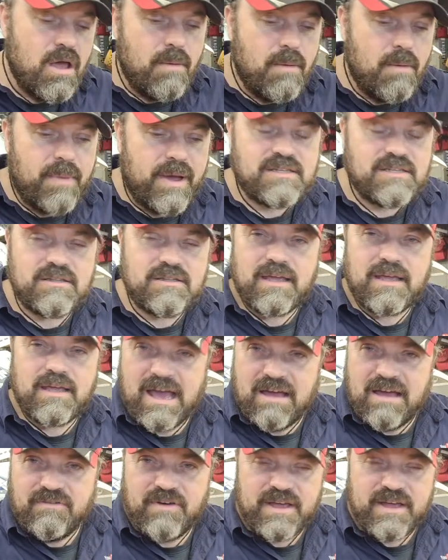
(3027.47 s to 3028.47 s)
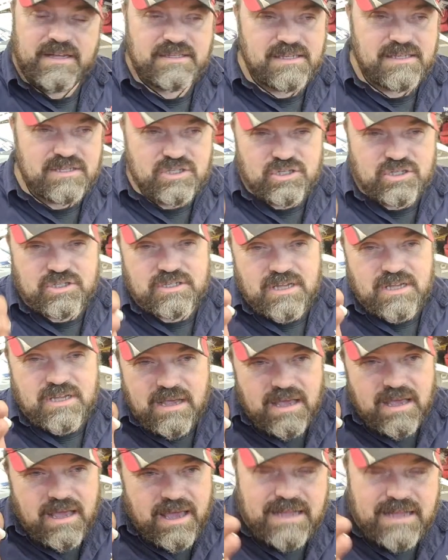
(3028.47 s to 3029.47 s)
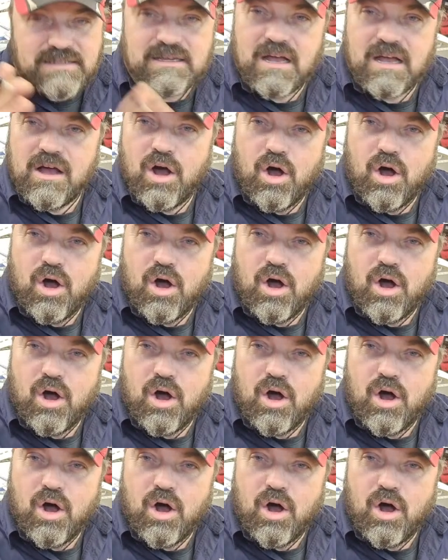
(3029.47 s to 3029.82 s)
Better than cafes. It's